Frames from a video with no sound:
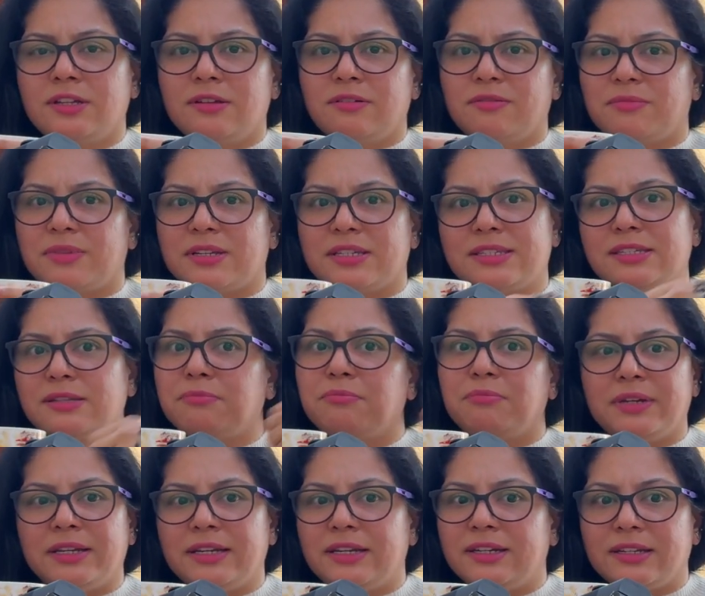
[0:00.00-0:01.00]
by
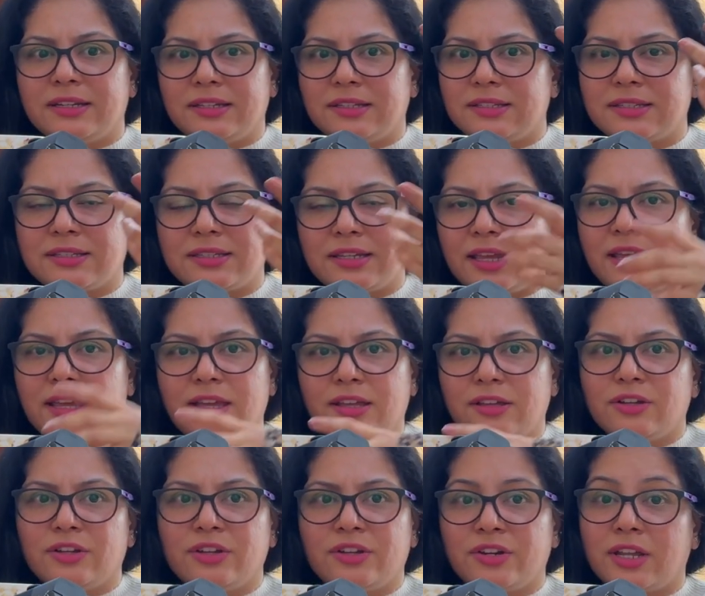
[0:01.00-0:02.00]
simply
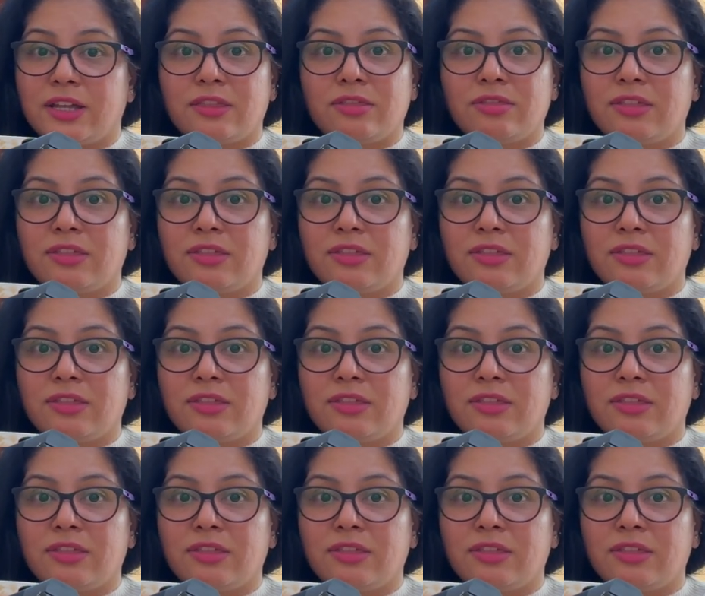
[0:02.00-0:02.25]
saying great